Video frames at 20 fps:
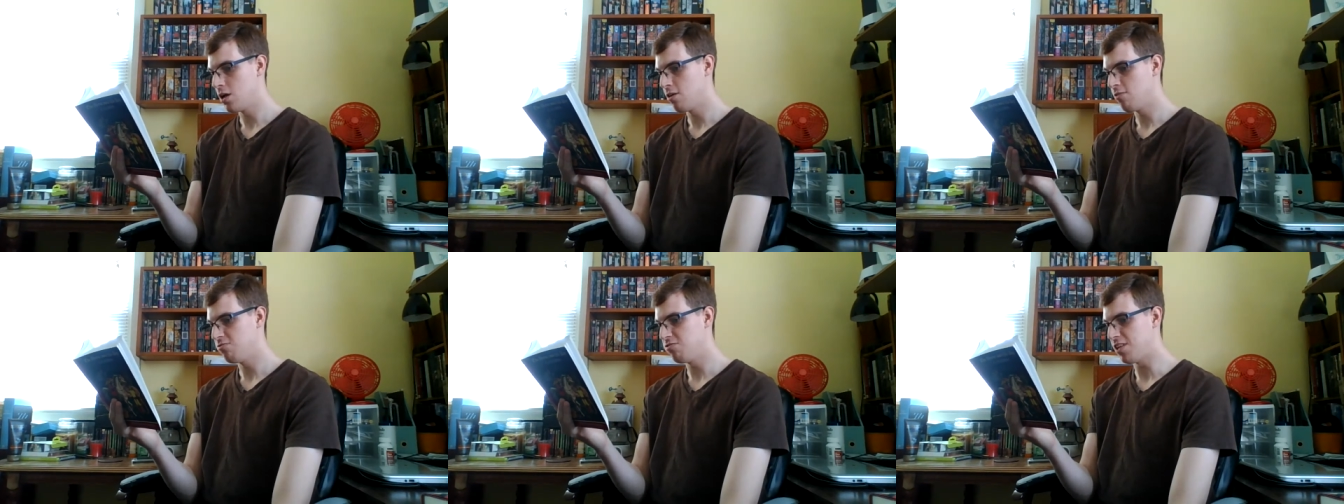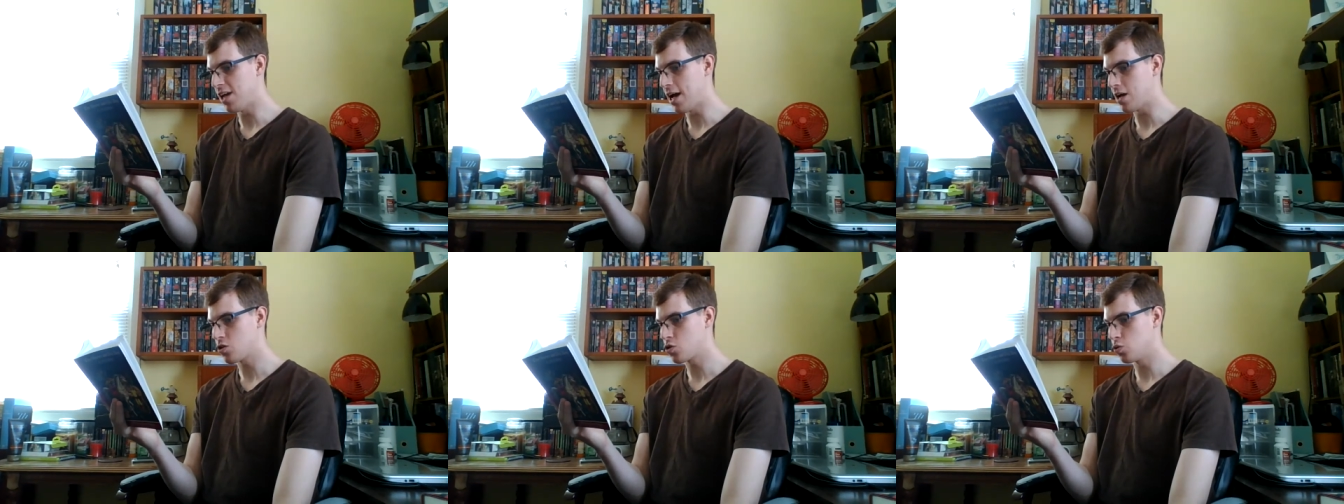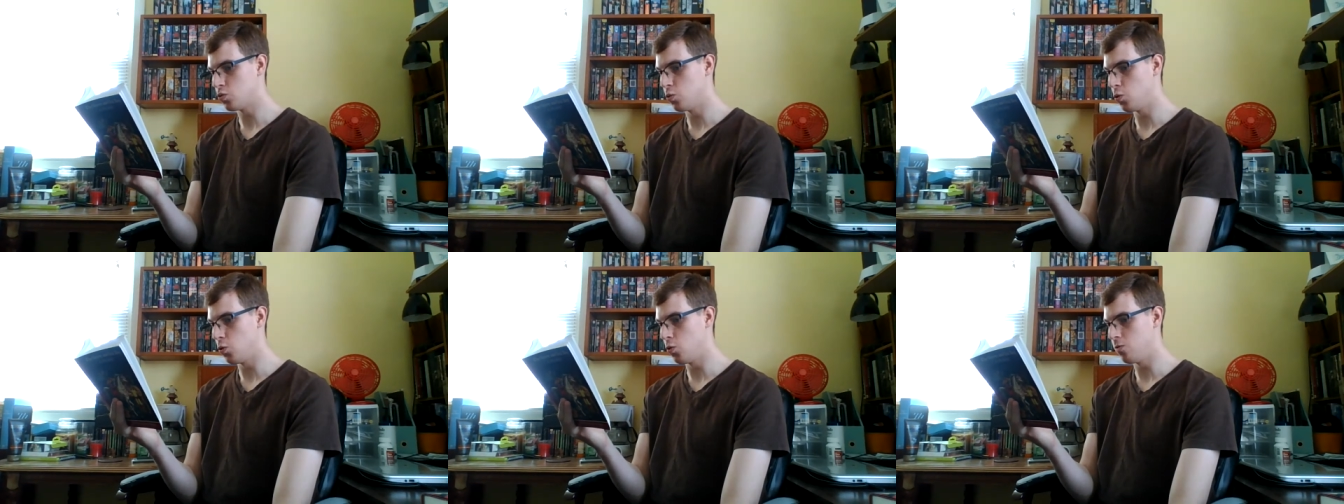Flat
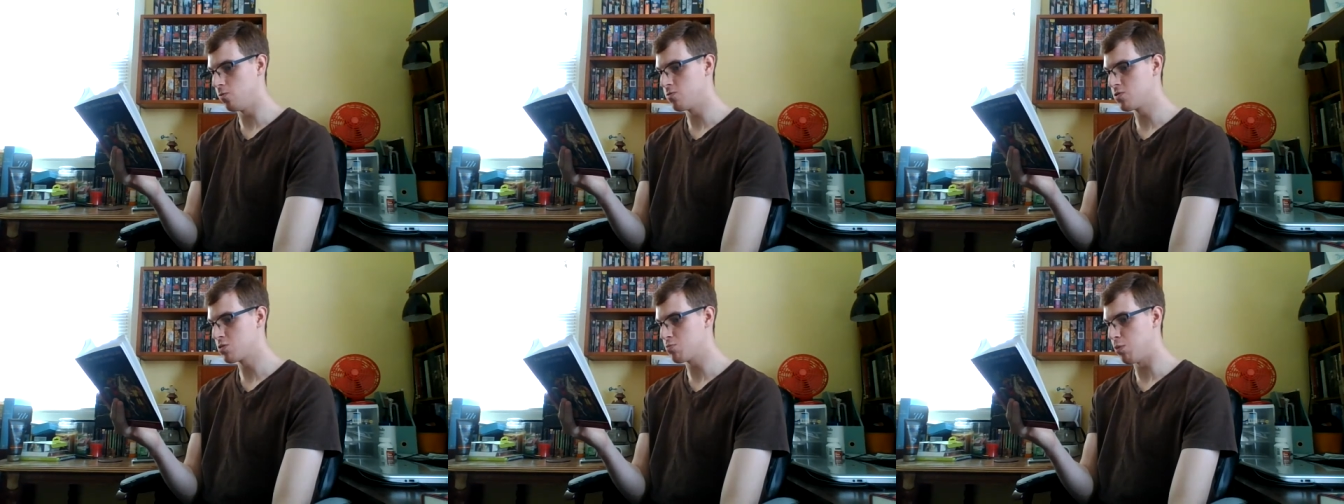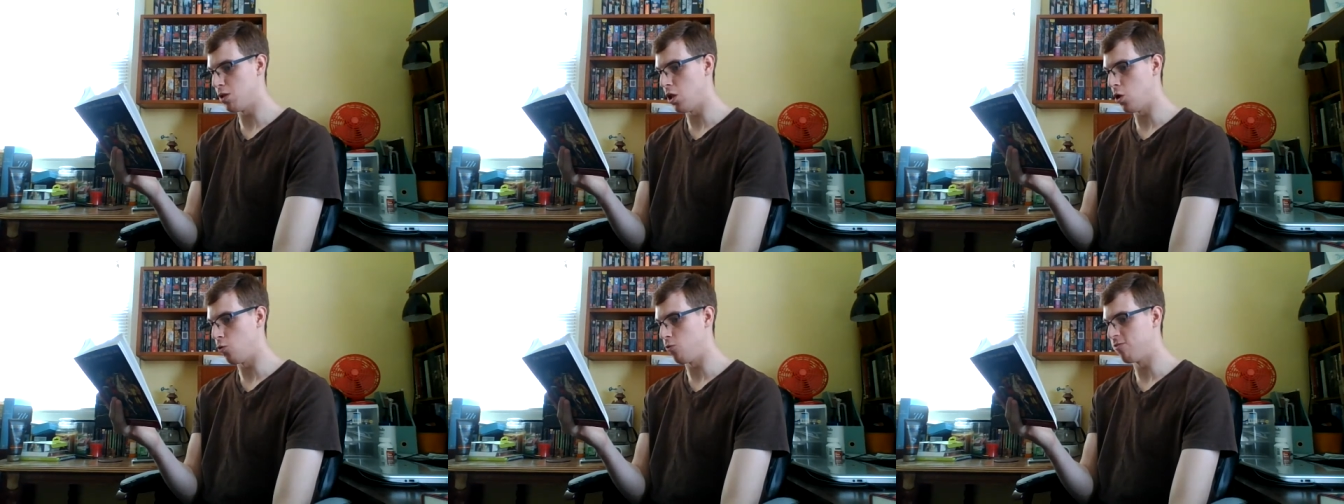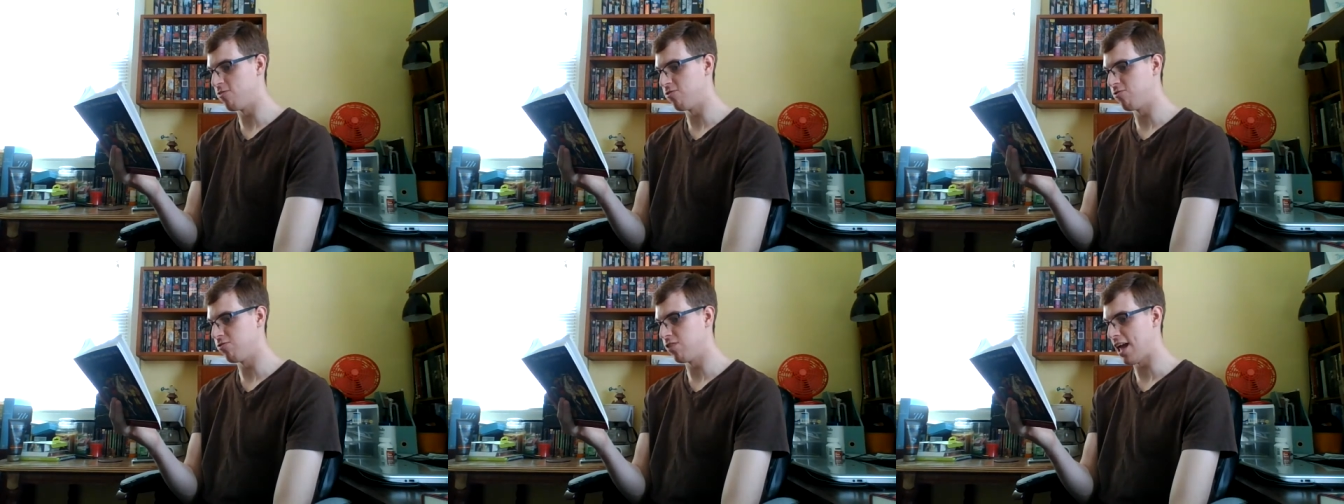roofs below
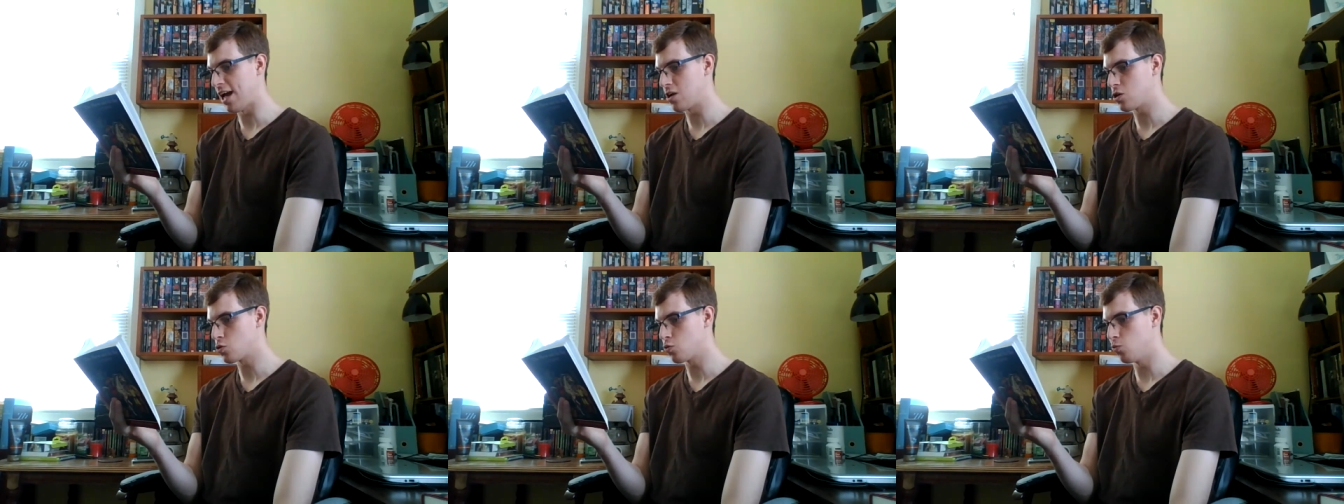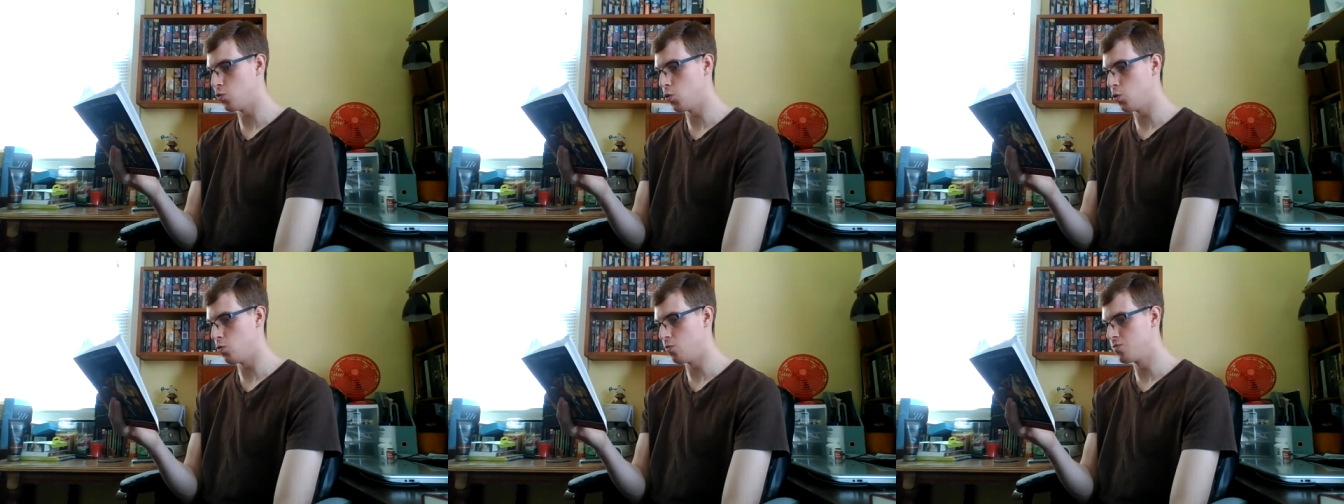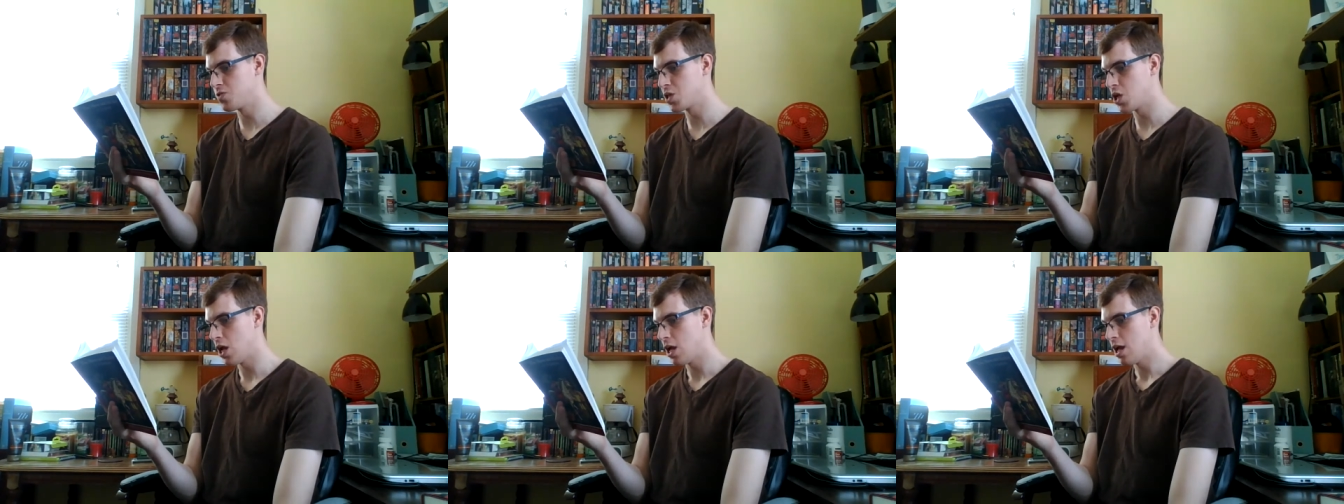flat roofs,